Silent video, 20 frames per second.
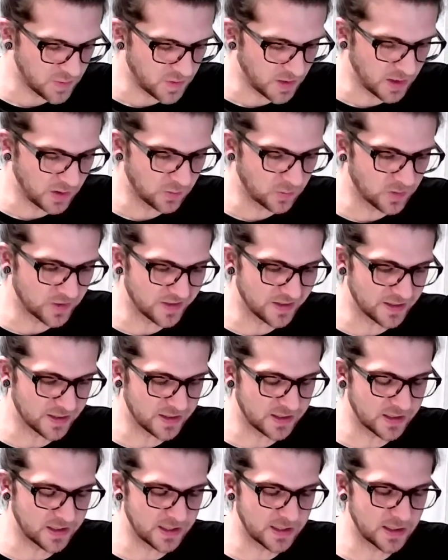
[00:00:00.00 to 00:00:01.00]
being
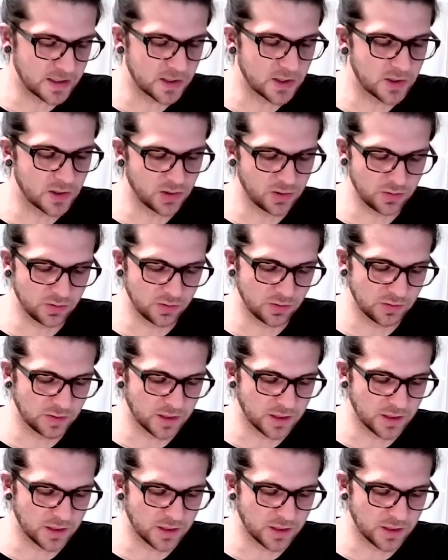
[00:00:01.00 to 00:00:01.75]
resistant to